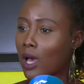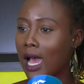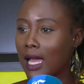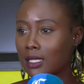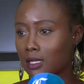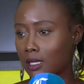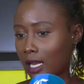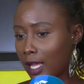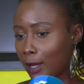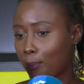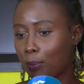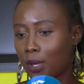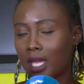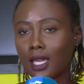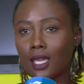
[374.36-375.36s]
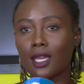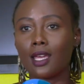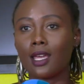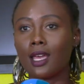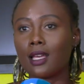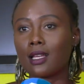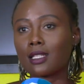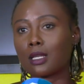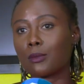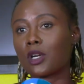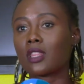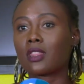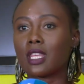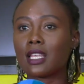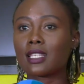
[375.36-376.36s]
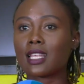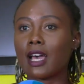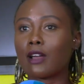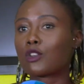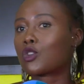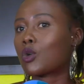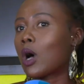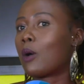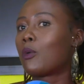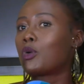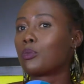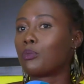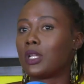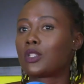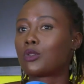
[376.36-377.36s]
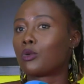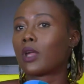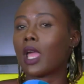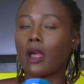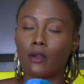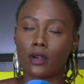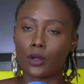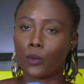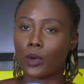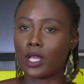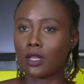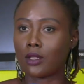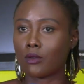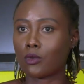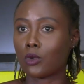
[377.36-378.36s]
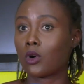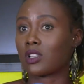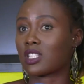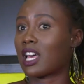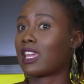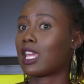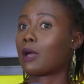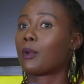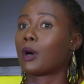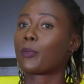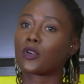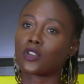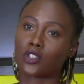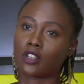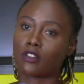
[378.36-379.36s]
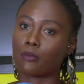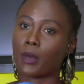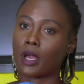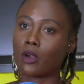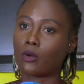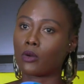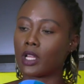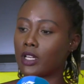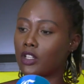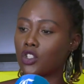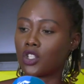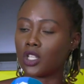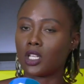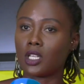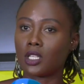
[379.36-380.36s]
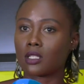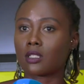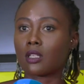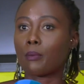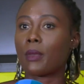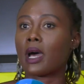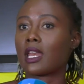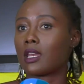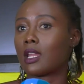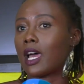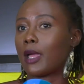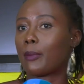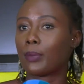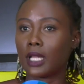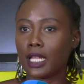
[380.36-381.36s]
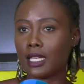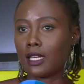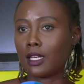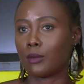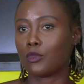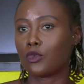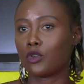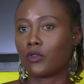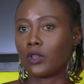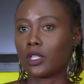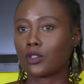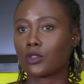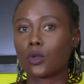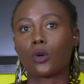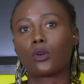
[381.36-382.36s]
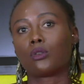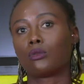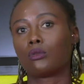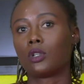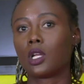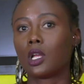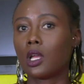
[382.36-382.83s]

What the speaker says: had to like pick some of the things out so I wouldn't be too carried away in the role, because I am a person of my own and she is somebody that I played in the movie. So